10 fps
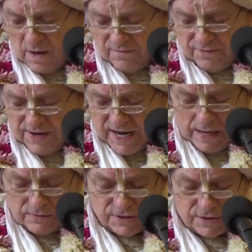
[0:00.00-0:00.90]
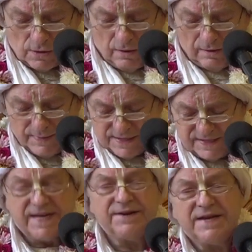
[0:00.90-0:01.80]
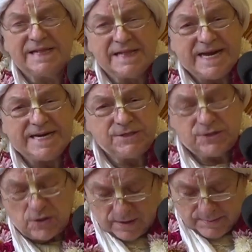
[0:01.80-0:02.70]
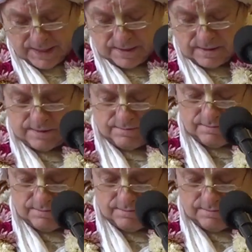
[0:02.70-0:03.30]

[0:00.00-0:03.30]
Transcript: have renounced all material enjoyment